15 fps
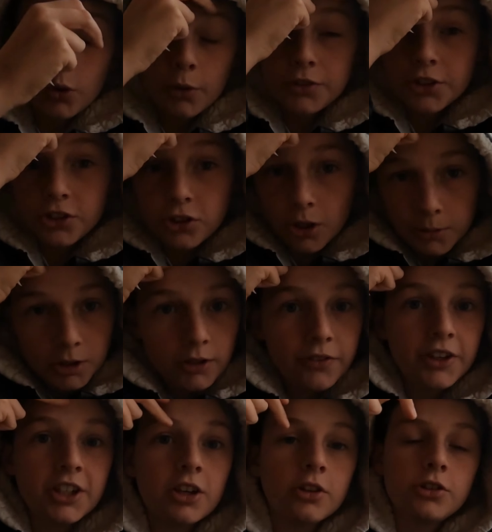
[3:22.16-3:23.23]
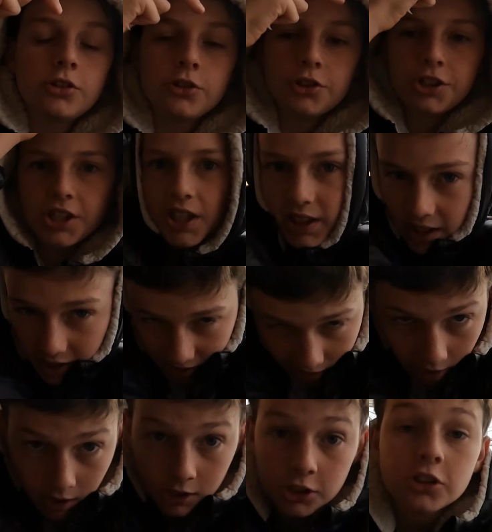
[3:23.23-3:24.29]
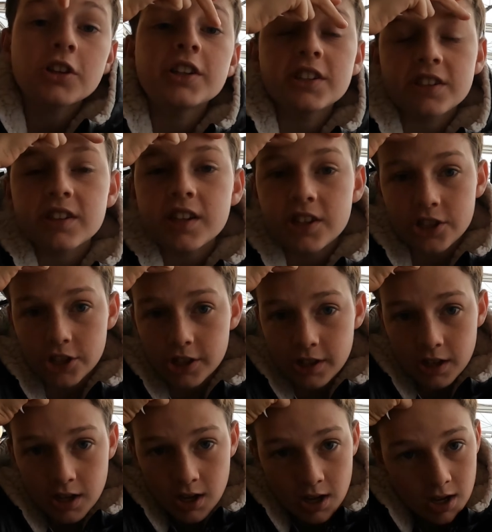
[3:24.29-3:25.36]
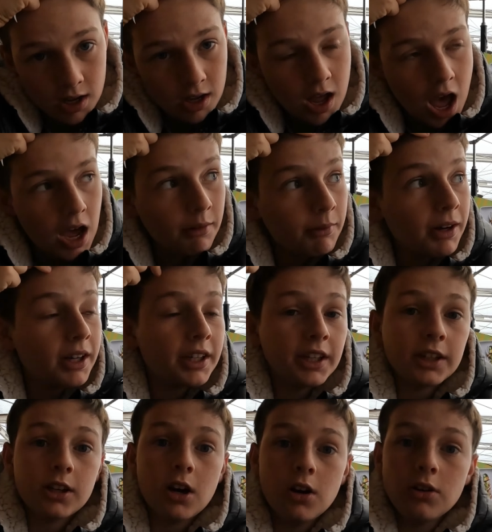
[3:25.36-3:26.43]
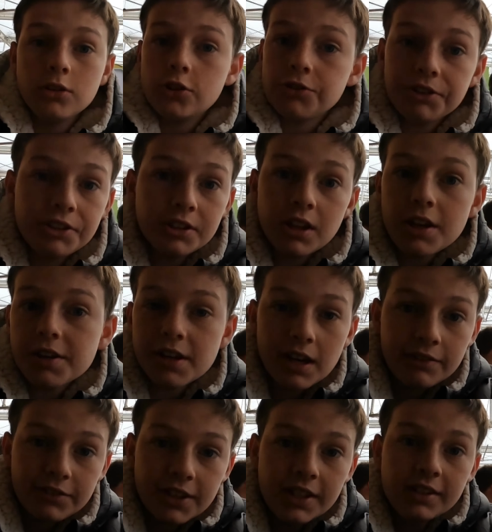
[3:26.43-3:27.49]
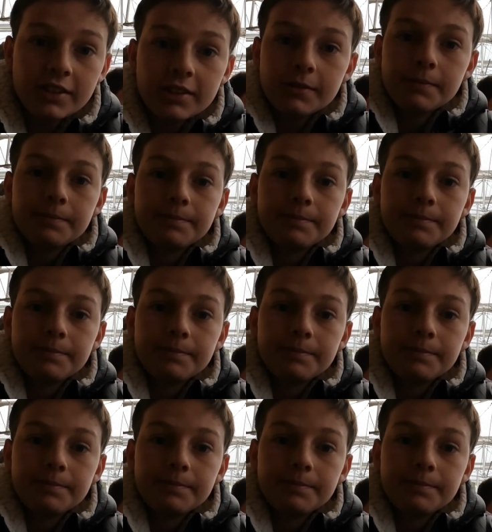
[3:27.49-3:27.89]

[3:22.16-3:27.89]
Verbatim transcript: So we just stopped off at Yo Sushi in the uh, train station and we're gonna go straight to London after this.